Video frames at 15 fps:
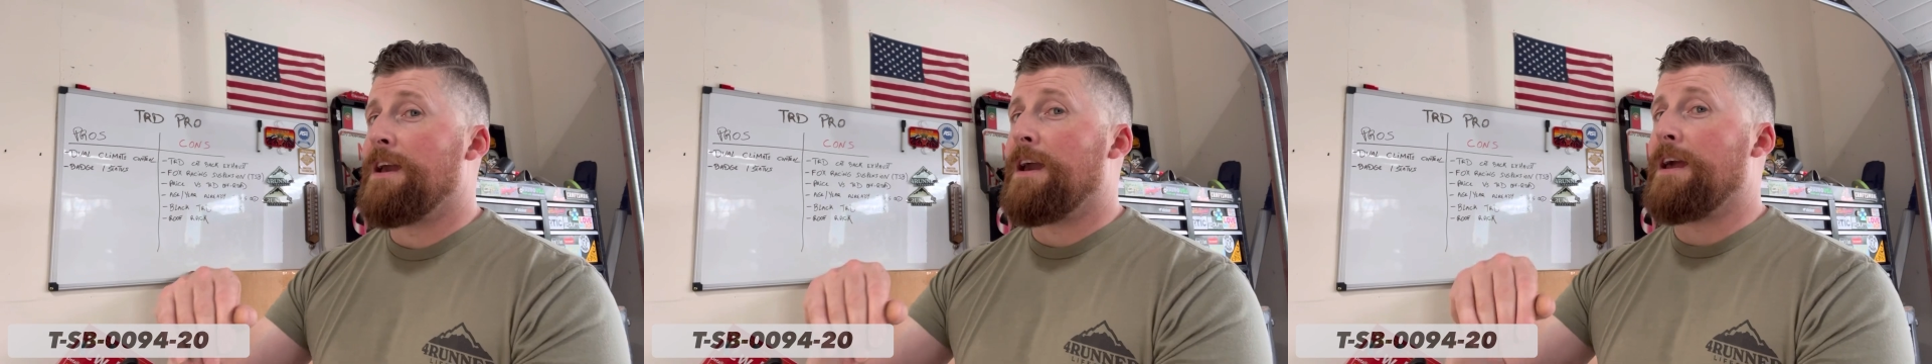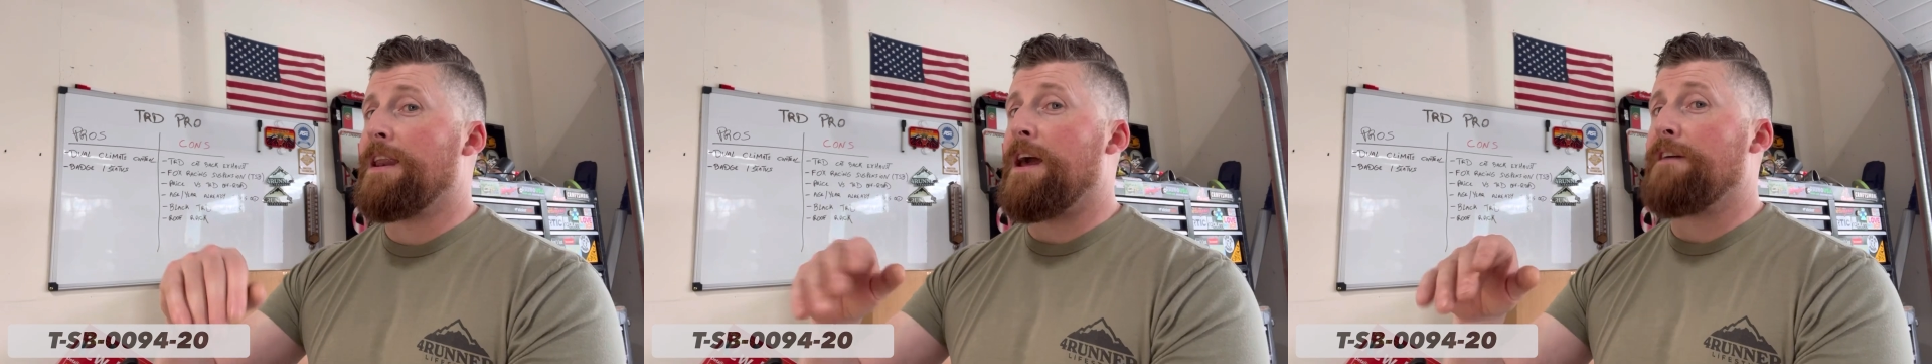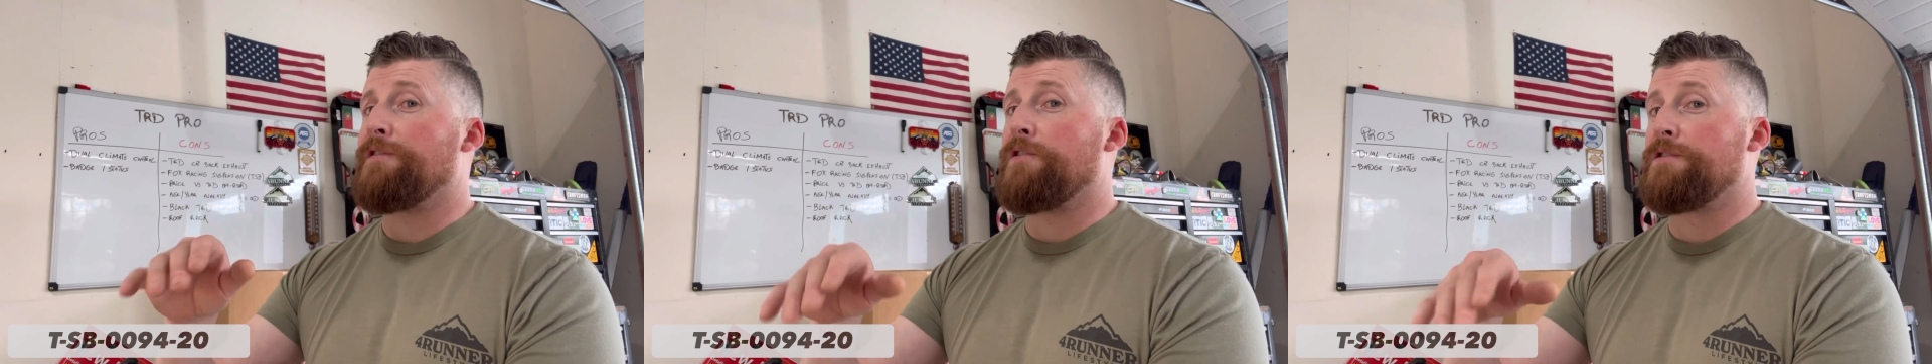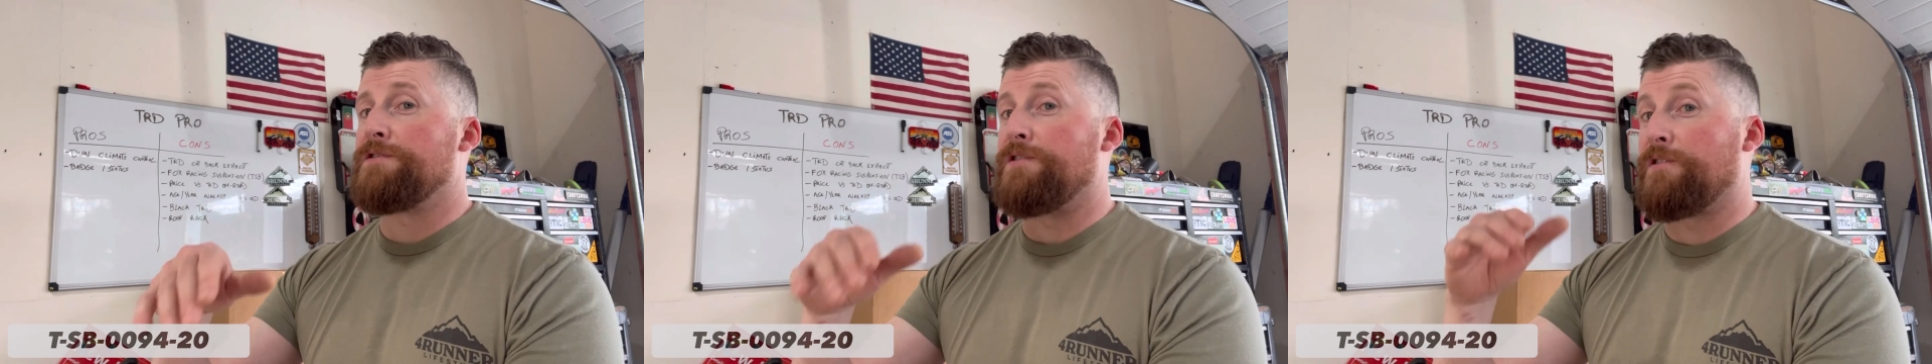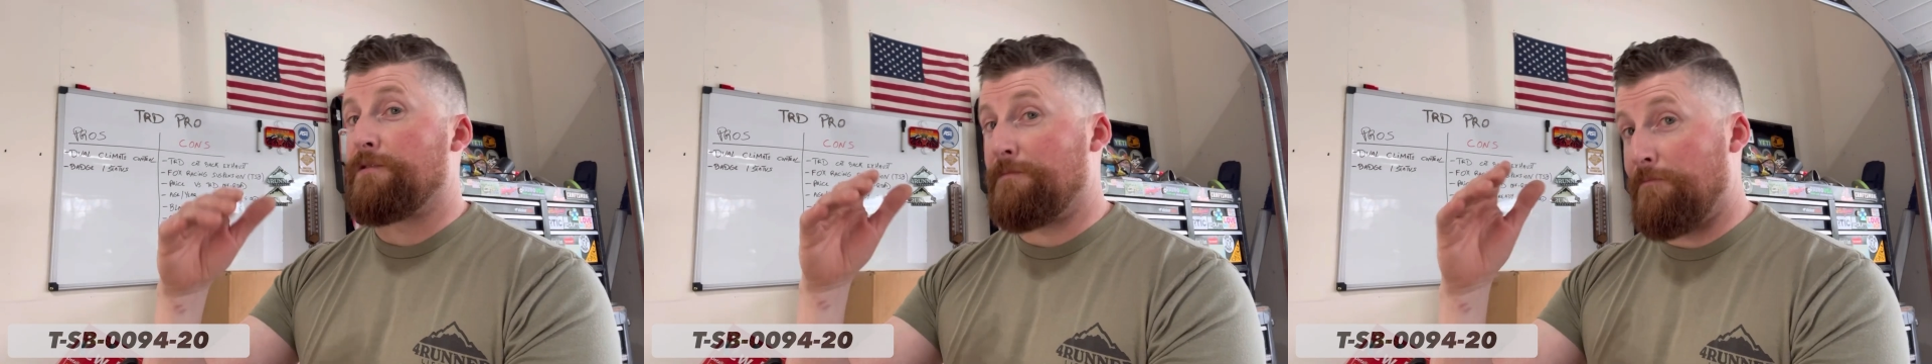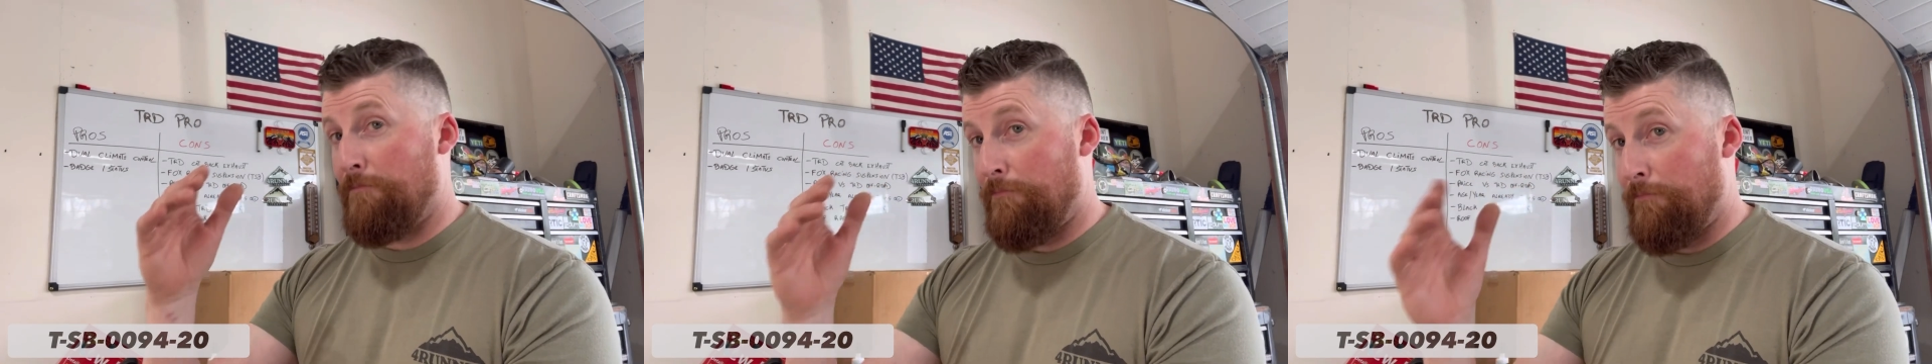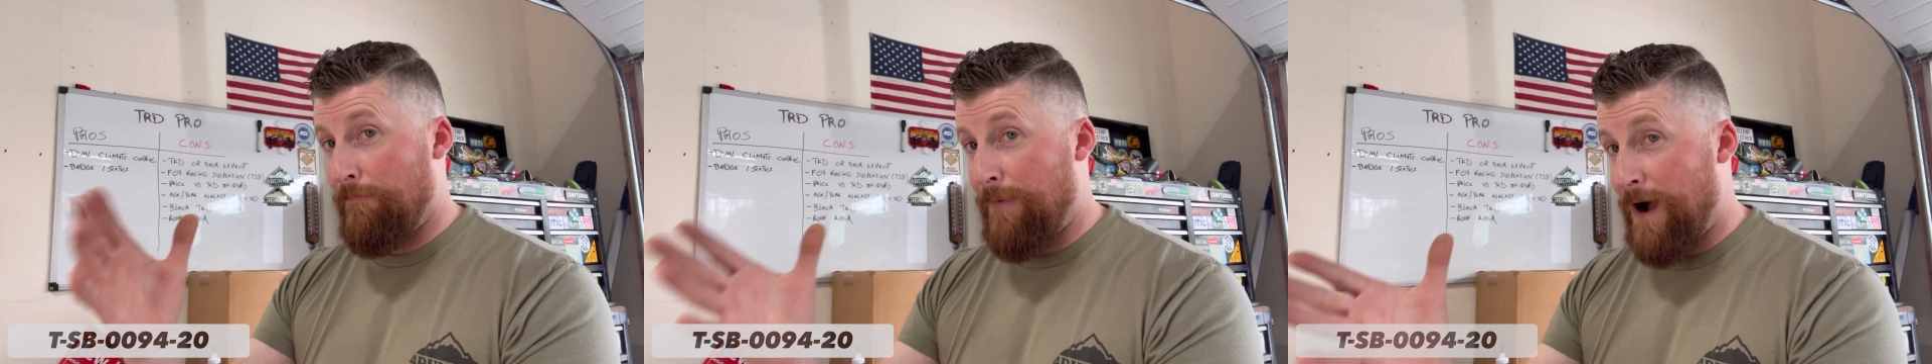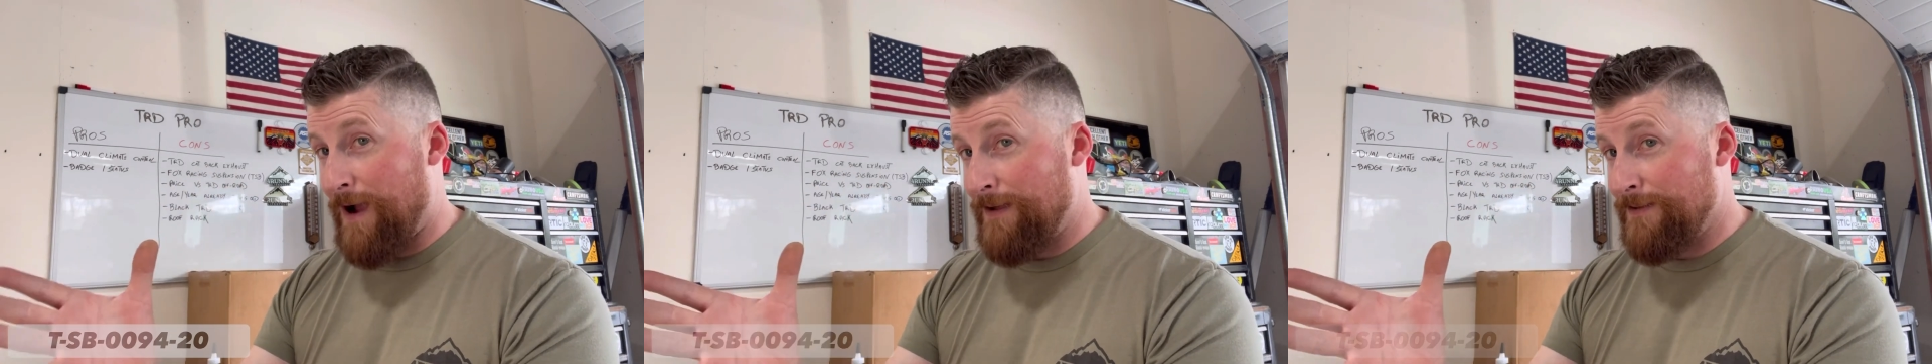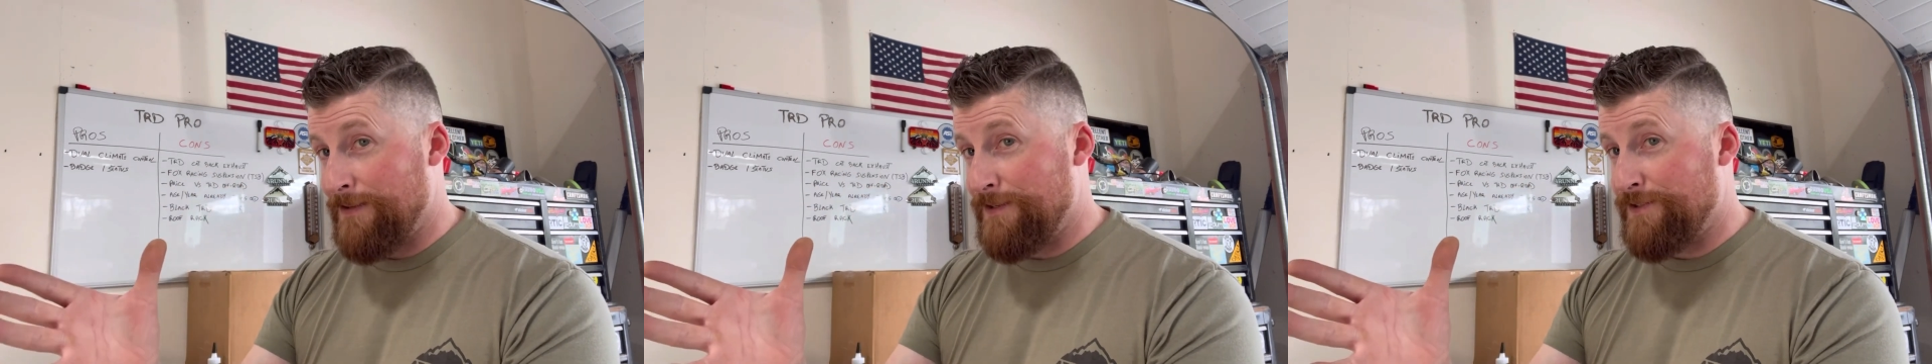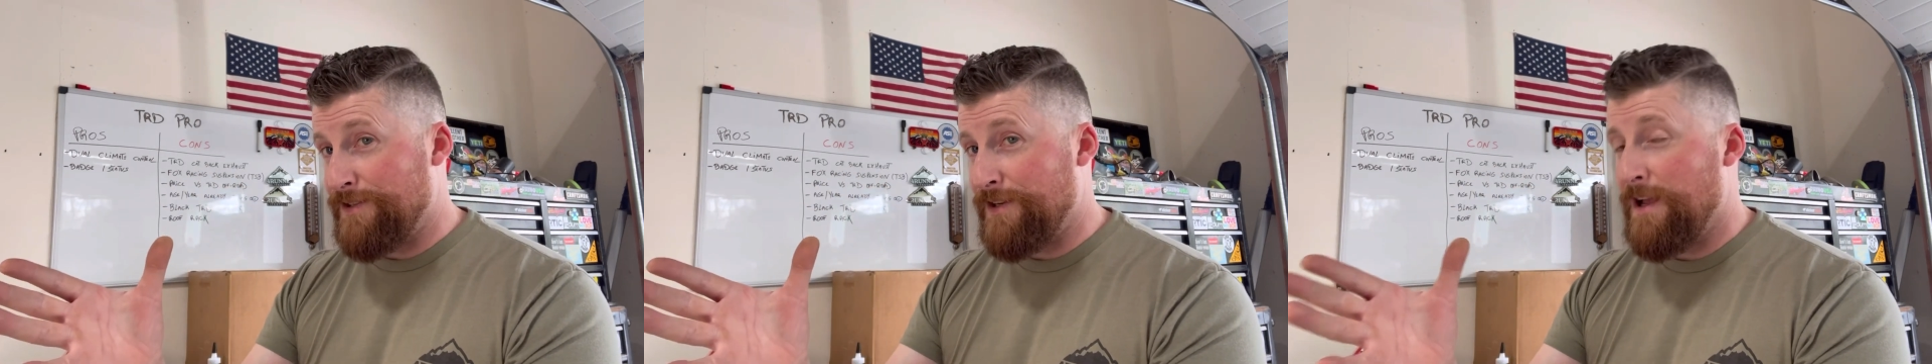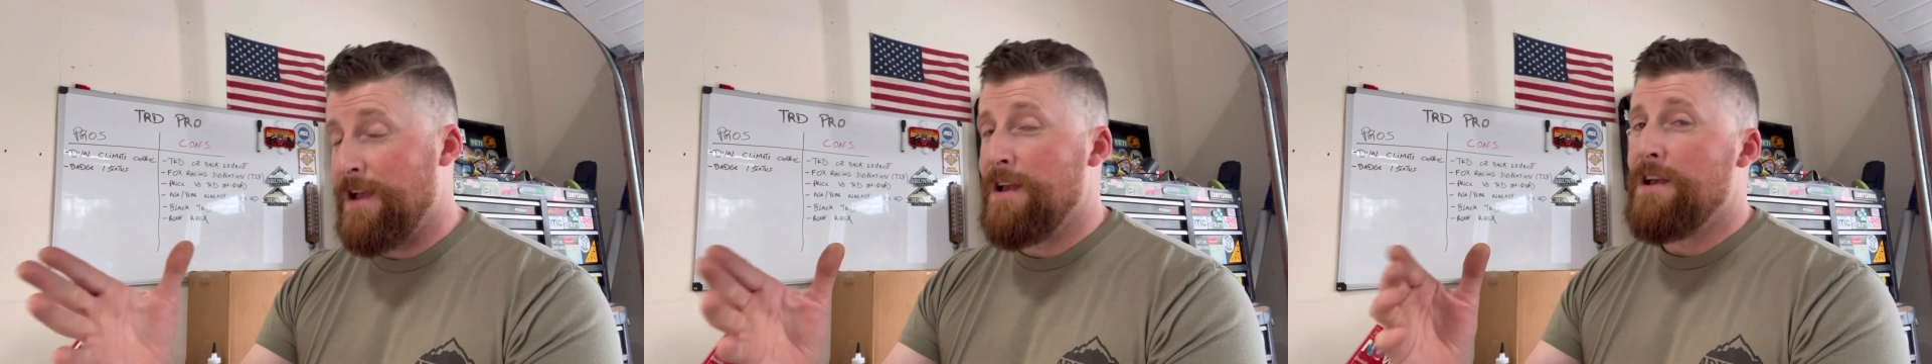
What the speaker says: and after a certain mileage.